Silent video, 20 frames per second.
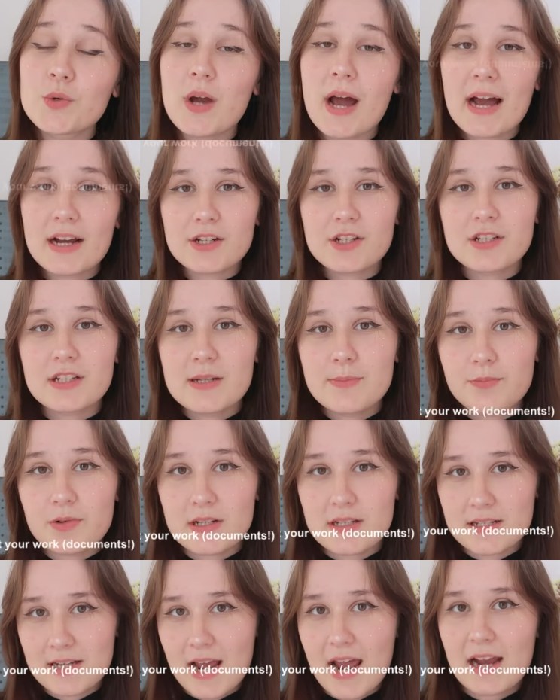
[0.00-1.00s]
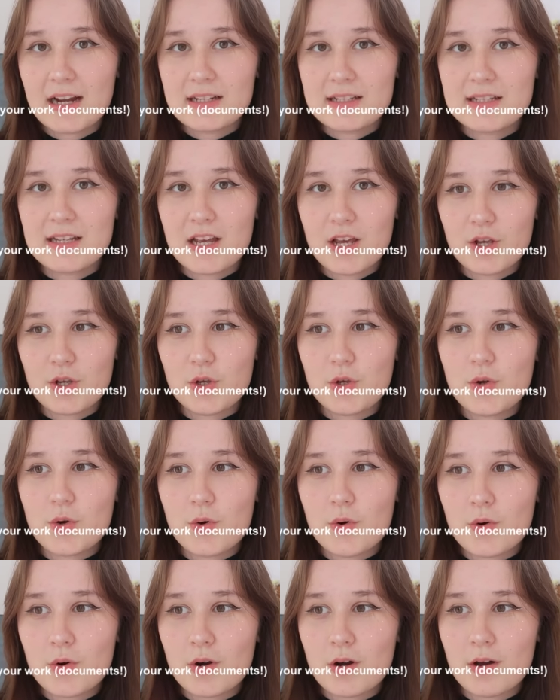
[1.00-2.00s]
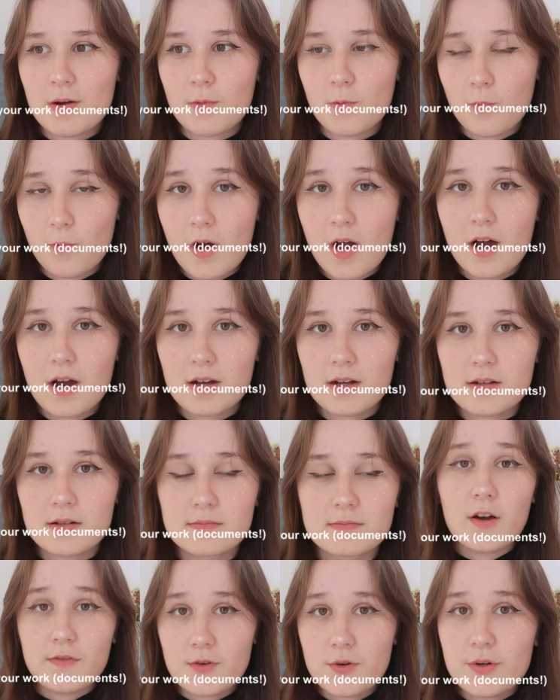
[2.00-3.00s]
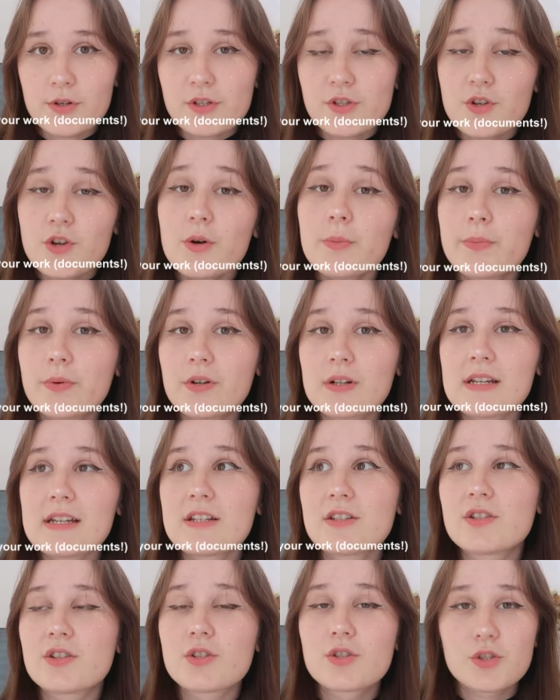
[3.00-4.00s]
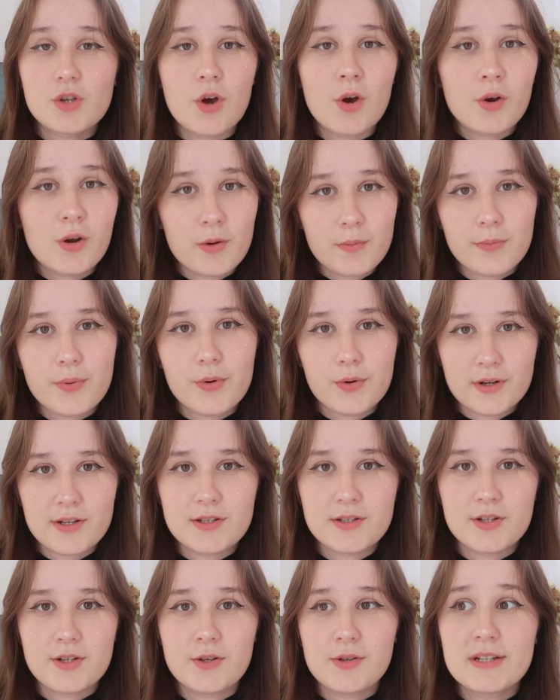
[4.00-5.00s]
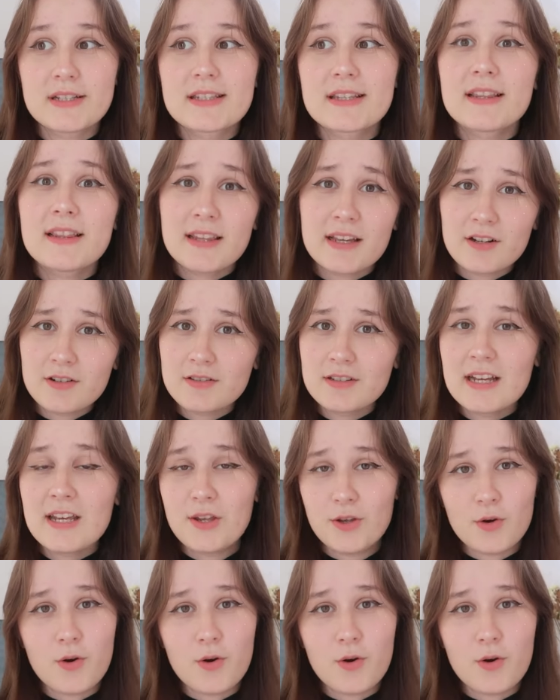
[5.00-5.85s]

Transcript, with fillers: to actually protect your work. Of course, your book is so important to you. It's literally